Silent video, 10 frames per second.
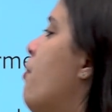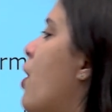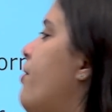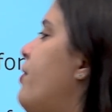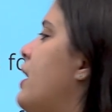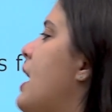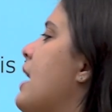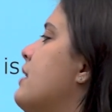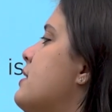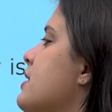
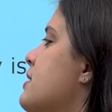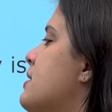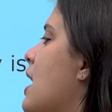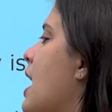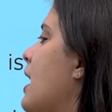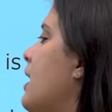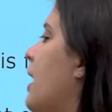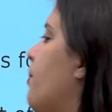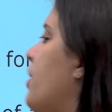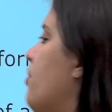morphollaxis and
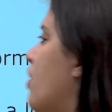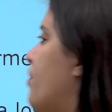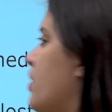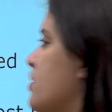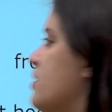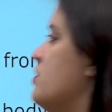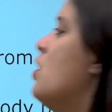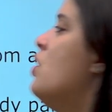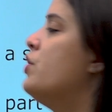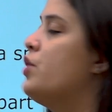epimorphosis.
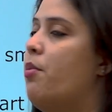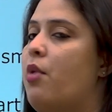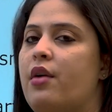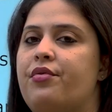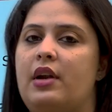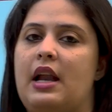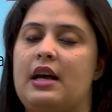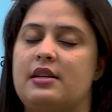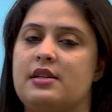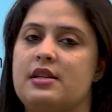So
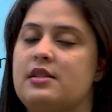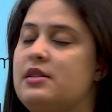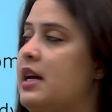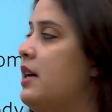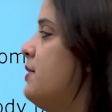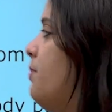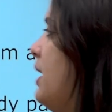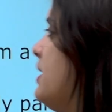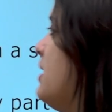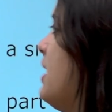morphollaxis takes place